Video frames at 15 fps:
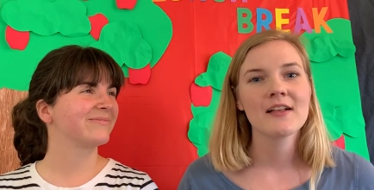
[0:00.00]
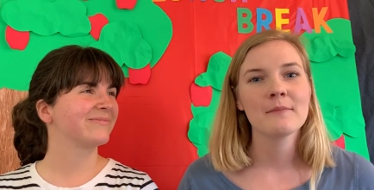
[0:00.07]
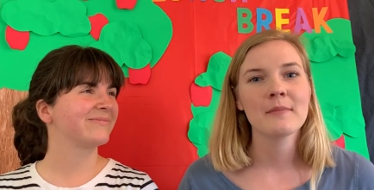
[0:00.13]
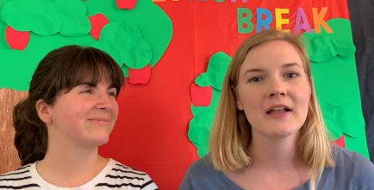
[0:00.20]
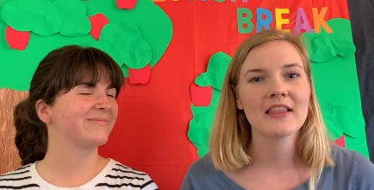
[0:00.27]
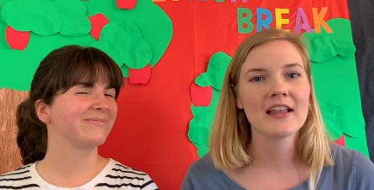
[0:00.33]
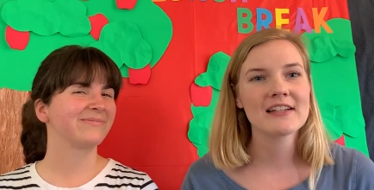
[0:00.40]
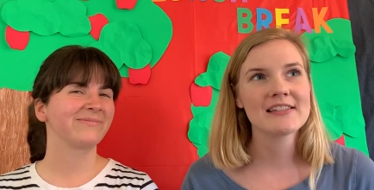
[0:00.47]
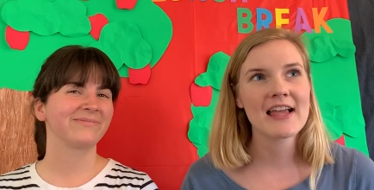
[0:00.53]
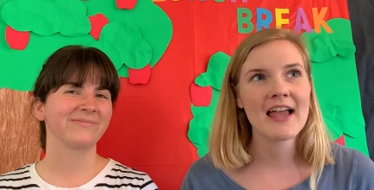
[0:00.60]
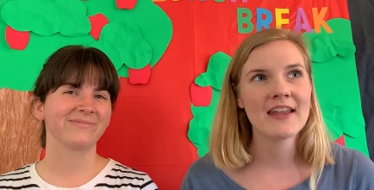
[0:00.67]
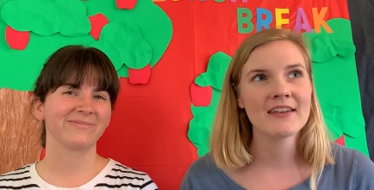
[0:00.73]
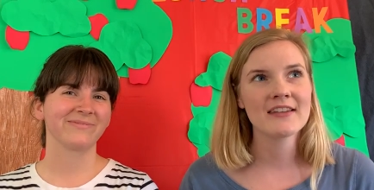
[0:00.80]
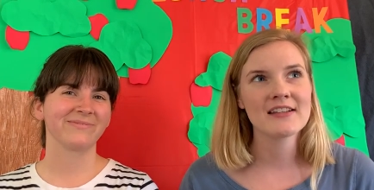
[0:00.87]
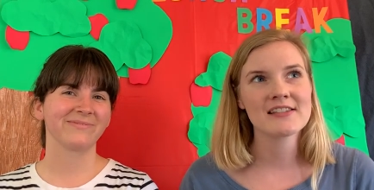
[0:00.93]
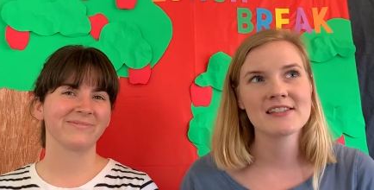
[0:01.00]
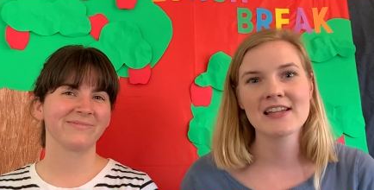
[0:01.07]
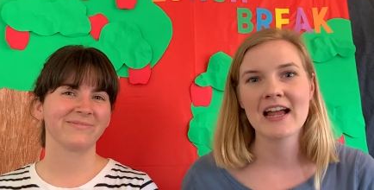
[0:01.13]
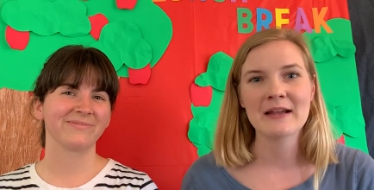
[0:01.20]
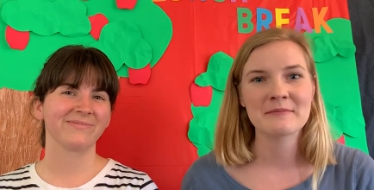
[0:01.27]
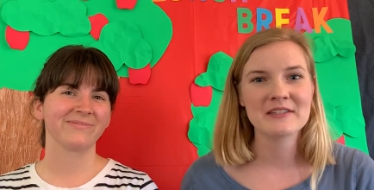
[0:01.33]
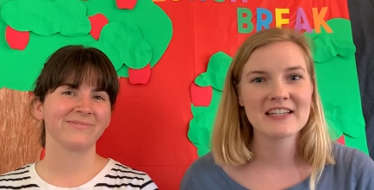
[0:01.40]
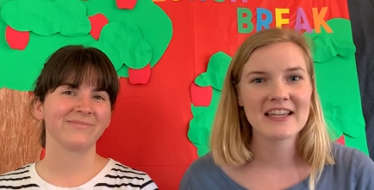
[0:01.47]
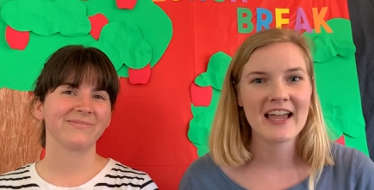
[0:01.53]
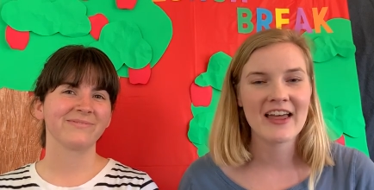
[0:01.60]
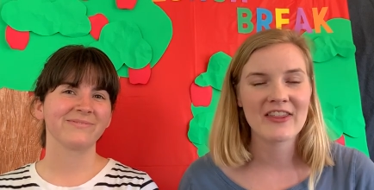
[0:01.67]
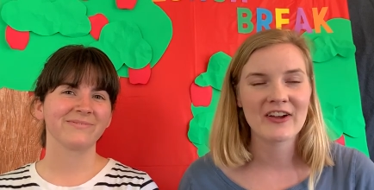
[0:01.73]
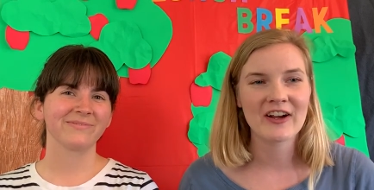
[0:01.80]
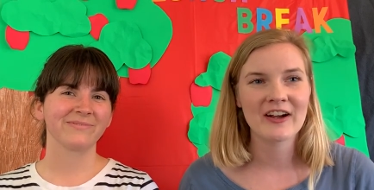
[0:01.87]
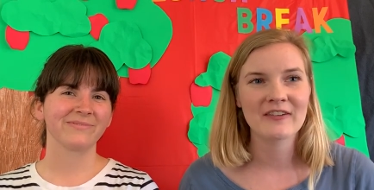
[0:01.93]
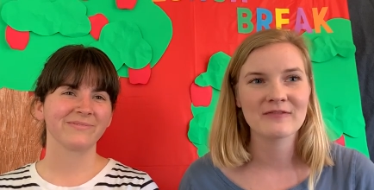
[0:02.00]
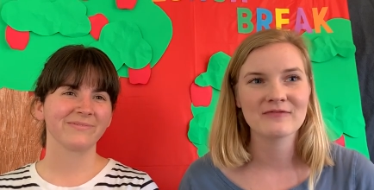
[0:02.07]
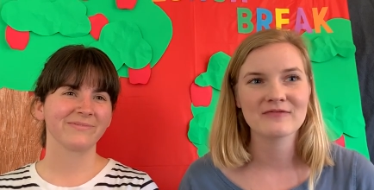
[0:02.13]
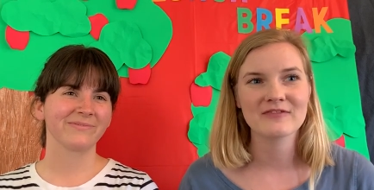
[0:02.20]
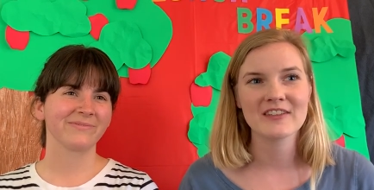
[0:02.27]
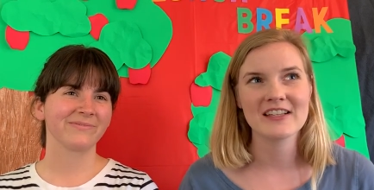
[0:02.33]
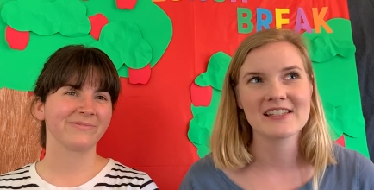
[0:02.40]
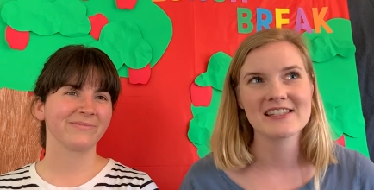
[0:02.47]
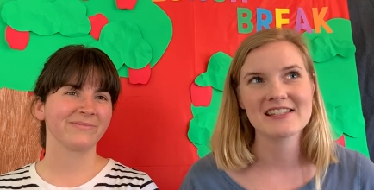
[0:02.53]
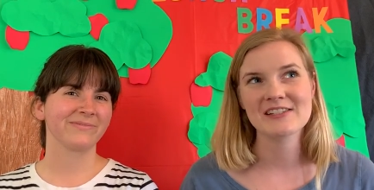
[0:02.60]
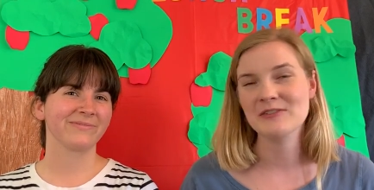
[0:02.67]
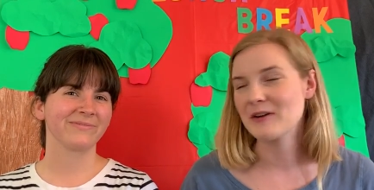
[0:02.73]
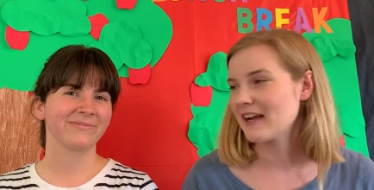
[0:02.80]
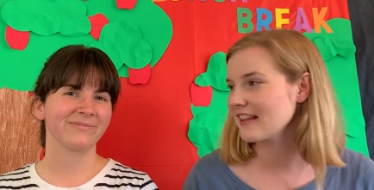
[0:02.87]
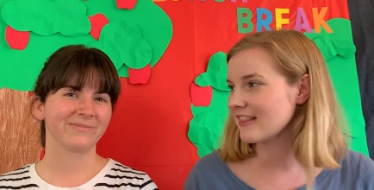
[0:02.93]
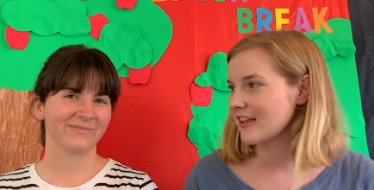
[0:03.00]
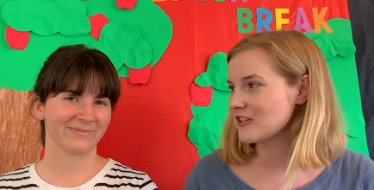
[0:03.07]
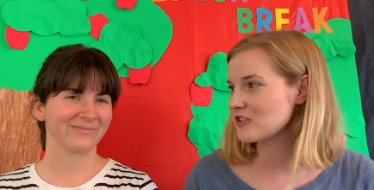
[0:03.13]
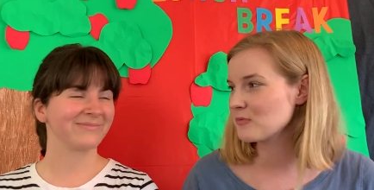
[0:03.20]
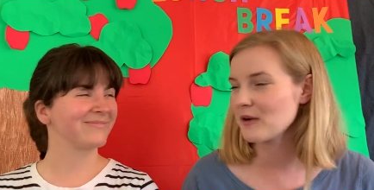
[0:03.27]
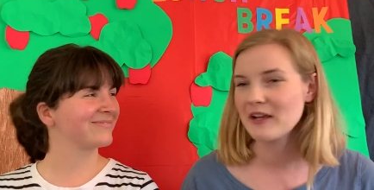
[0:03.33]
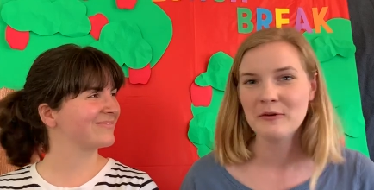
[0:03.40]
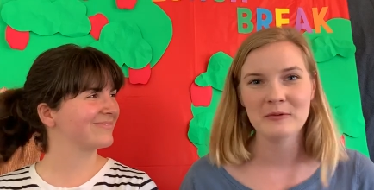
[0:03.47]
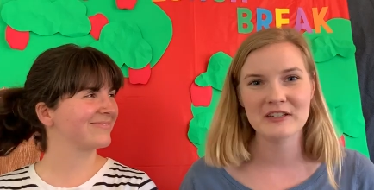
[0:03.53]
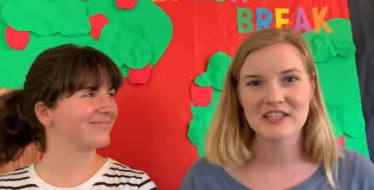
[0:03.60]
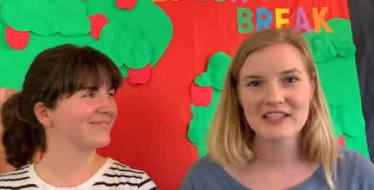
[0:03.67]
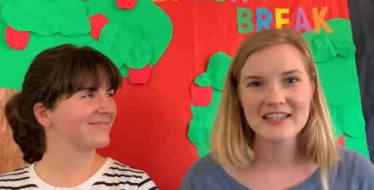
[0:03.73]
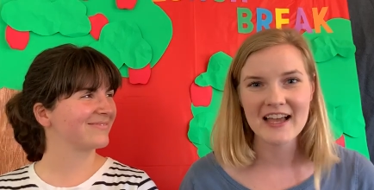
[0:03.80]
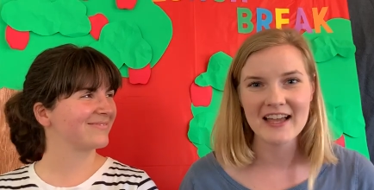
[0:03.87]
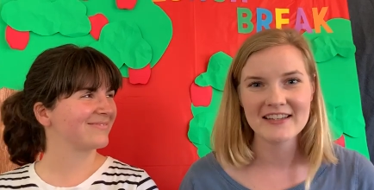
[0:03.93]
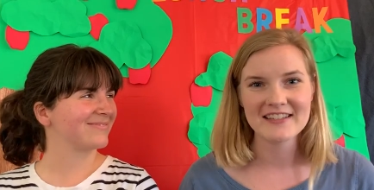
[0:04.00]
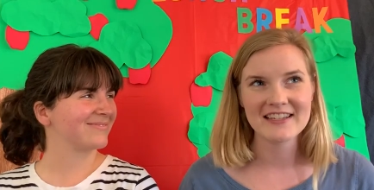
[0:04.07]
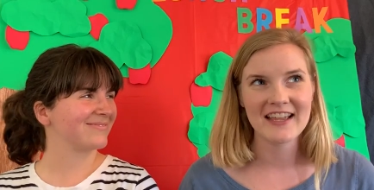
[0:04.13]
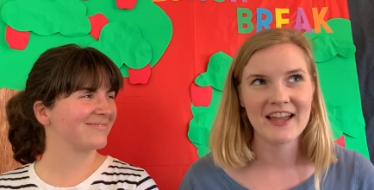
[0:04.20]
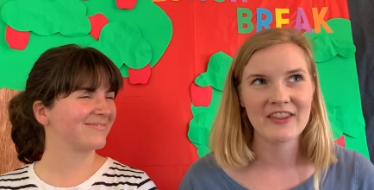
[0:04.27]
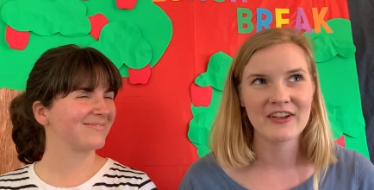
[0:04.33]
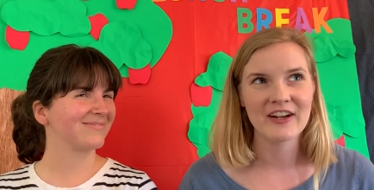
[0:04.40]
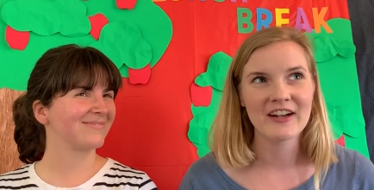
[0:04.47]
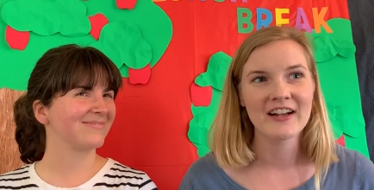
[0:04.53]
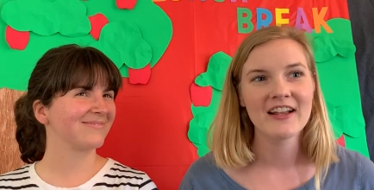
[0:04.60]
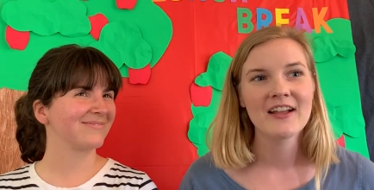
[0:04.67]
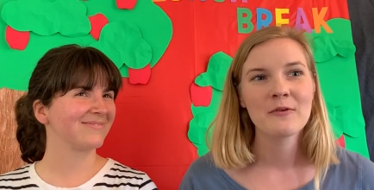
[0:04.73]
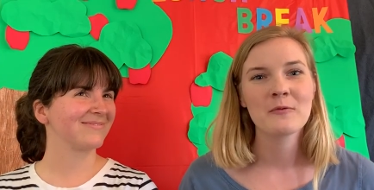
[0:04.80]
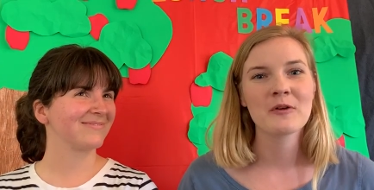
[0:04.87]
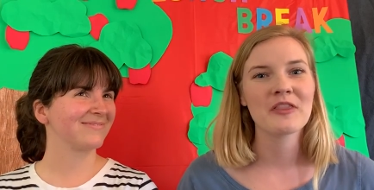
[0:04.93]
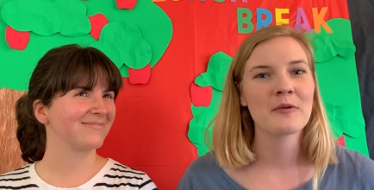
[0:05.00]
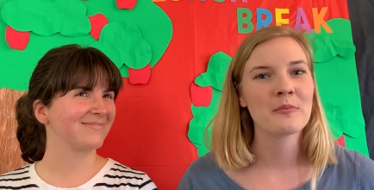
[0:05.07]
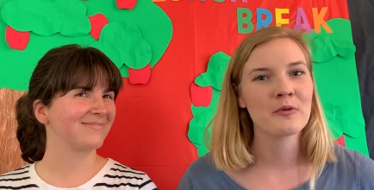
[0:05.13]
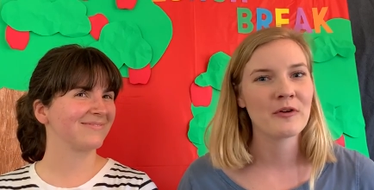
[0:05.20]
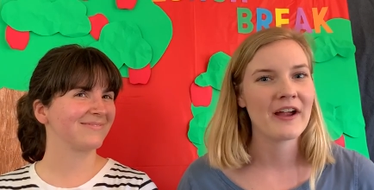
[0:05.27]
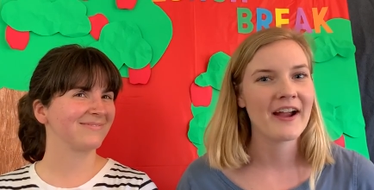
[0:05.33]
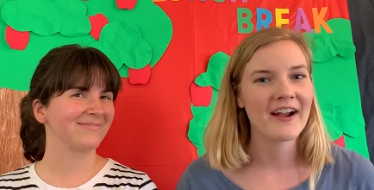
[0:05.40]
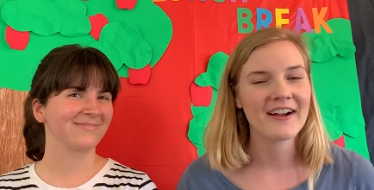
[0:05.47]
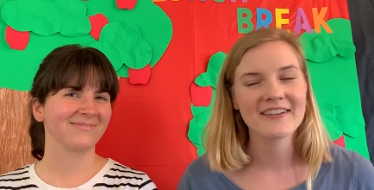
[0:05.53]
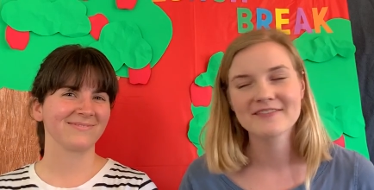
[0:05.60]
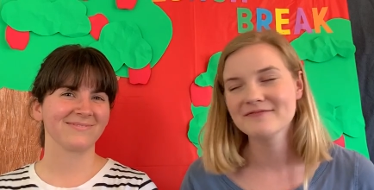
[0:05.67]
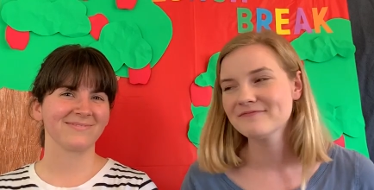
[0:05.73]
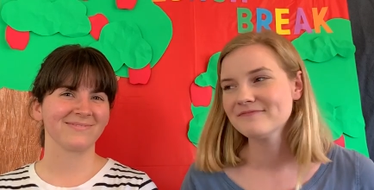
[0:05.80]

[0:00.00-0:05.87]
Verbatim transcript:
Speaker 1: But let's end this time together, this great lunch break we just had together, with a prayer.